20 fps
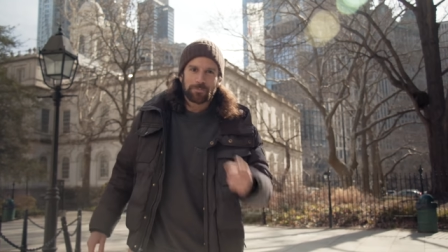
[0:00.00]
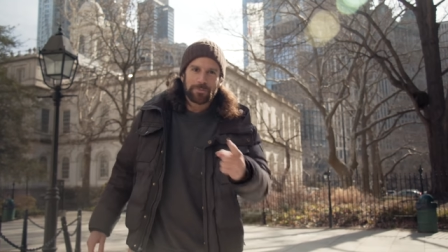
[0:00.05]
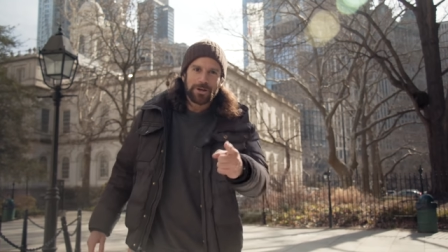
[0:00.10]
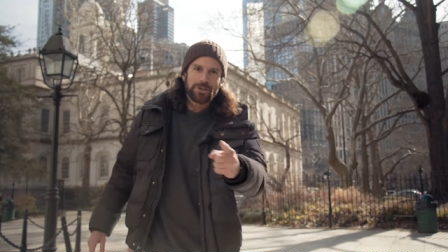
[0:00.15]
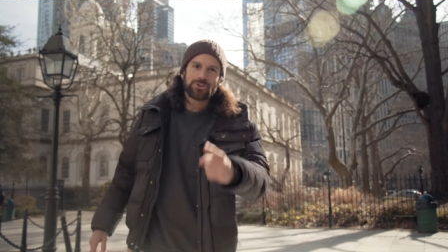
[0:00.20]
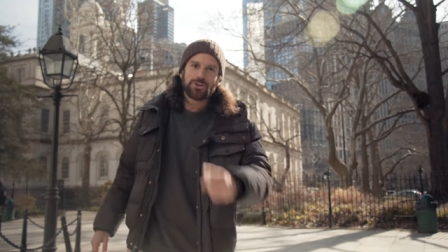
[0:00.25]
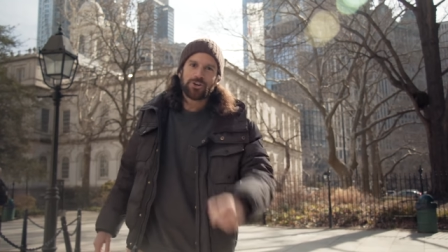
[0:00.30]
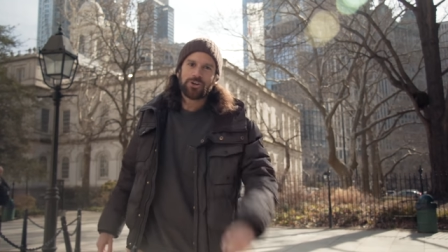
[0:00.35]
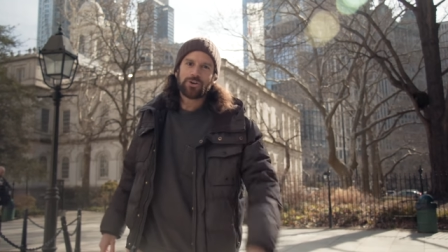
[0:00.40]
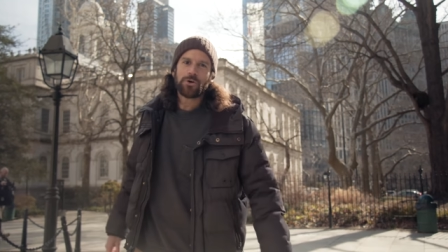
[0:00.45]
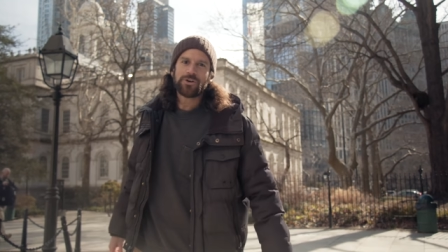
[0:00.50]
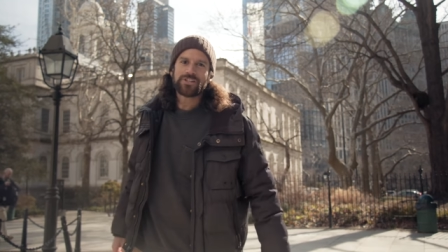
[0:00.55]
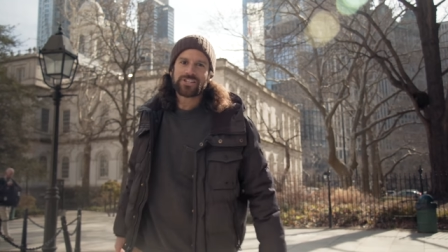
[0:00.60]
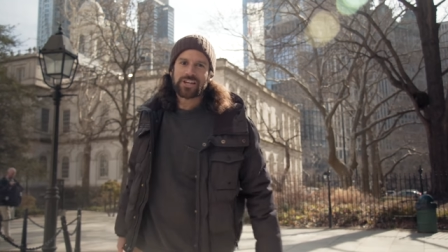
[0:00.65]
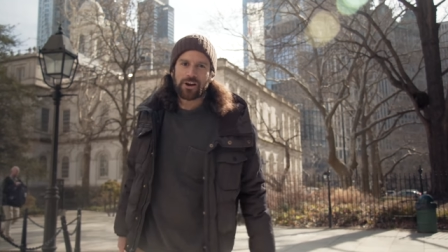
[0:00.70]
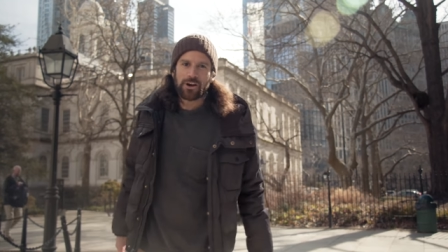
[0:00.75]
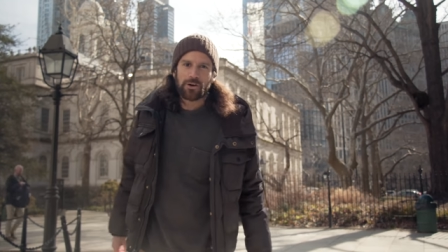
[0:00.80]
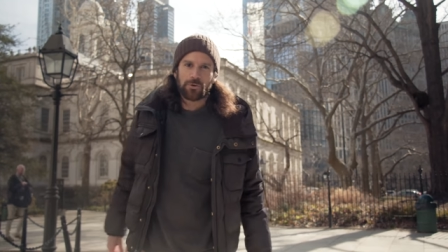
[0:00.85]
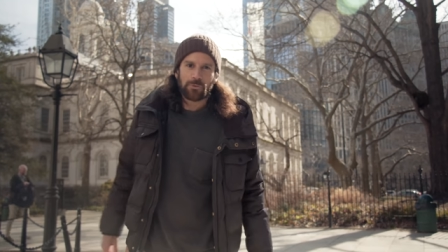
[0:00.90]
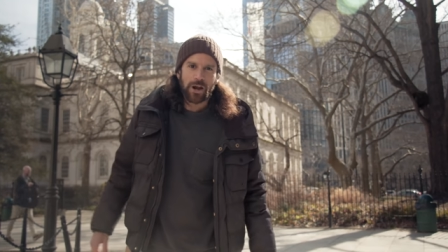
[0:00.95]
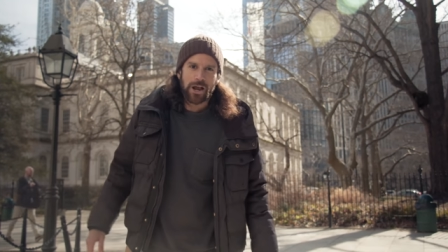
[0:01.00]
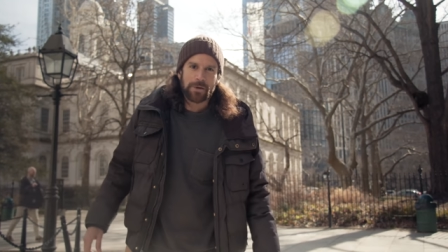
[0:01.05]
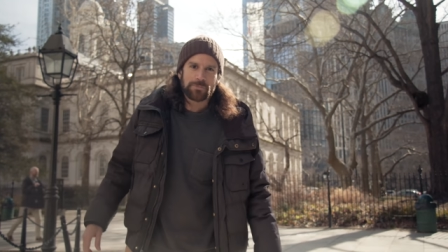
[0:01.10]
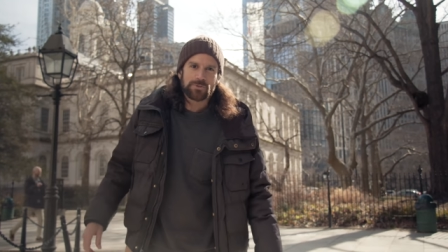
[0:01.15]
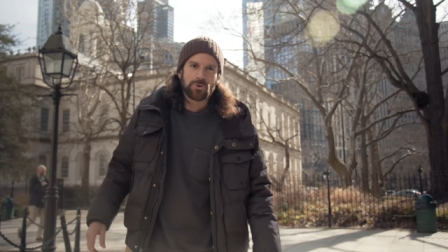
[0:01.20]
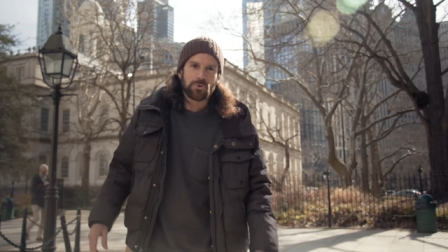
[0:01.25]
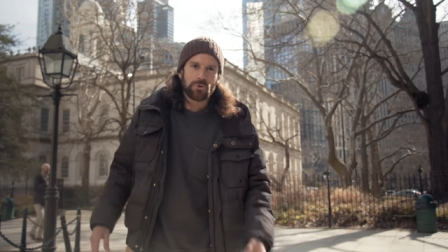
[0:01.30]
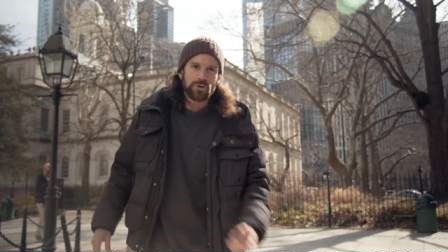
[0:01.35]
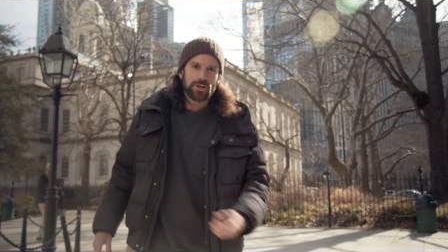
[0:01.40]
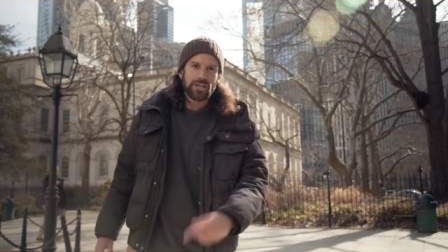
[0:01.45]
make sure you always carry a
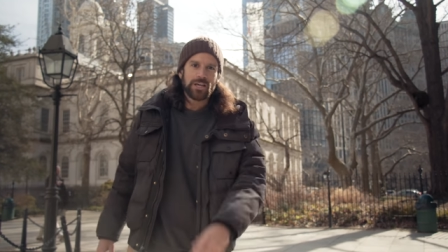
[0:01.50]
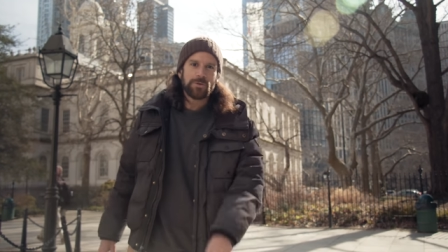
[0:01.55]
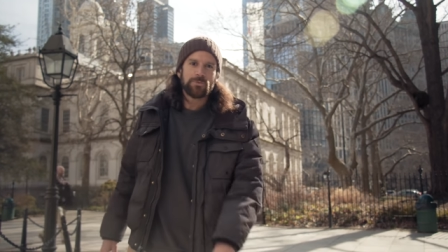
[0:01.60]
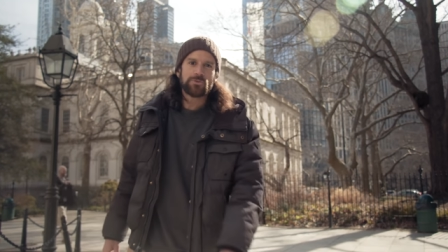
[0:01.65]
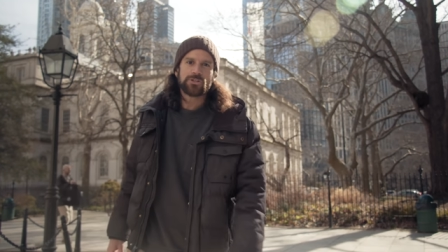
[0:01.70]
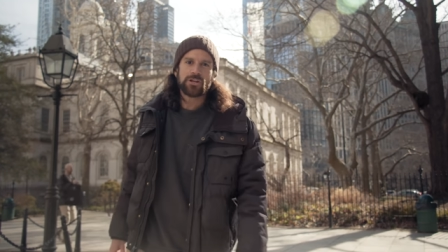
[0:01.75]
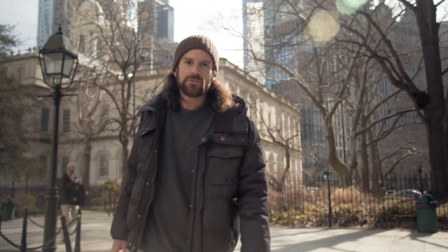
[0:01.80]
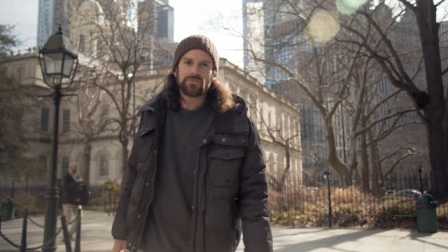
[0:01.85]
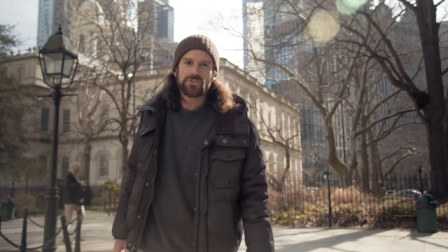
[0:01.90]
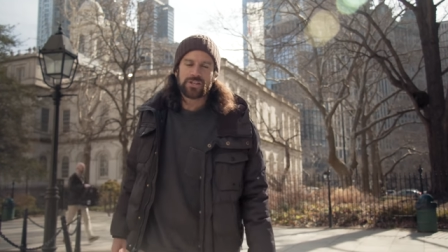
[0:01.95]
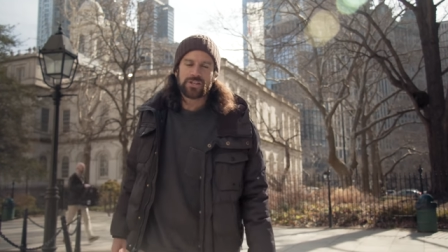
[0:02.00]
ram's horn to keep yourself